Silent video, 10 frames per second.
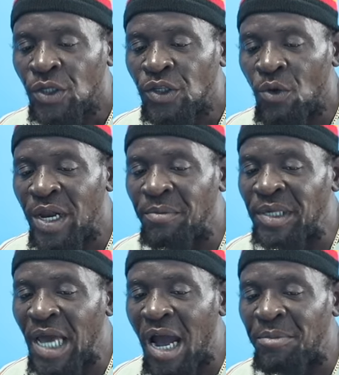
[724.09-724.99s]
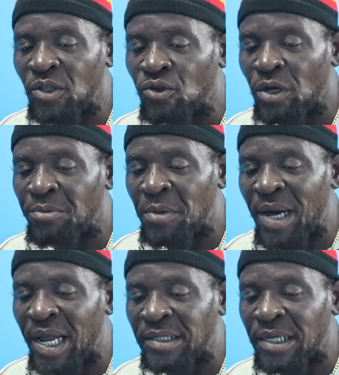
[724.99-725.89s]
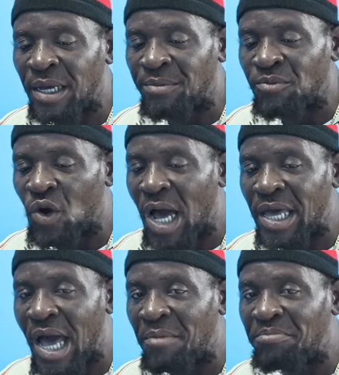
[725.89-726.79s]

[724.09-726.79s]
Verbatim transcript: So when him carry me to him, the man I say, boy, I